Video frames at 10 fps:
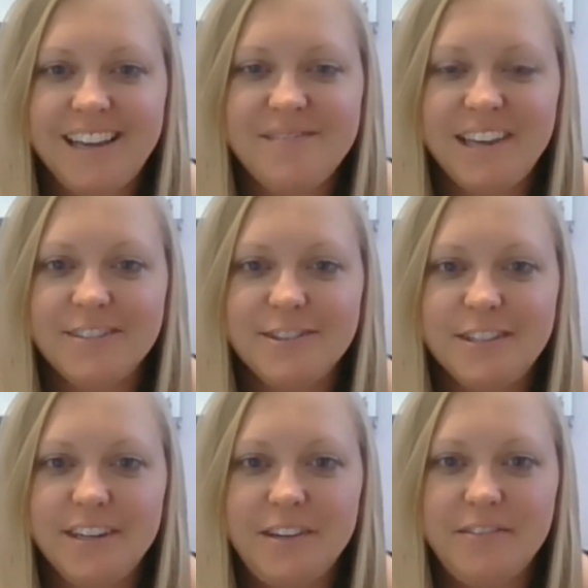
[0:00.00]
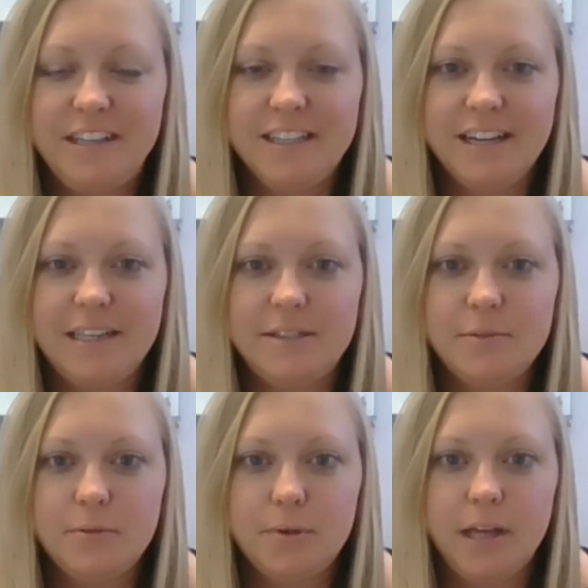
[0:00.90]
I'm a counselor here at Wheatland High
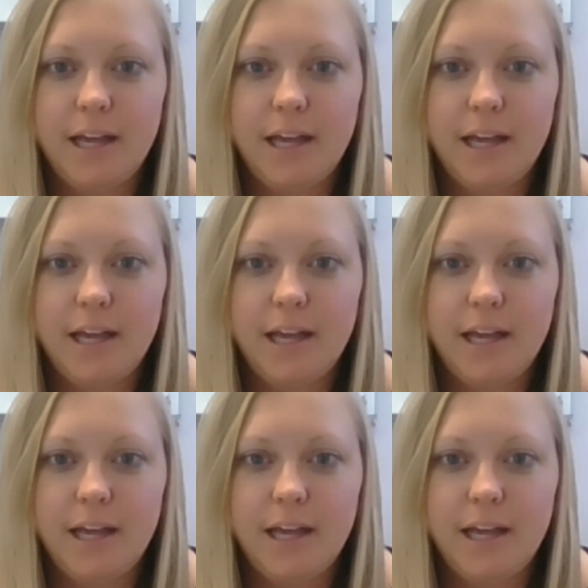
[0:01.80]
School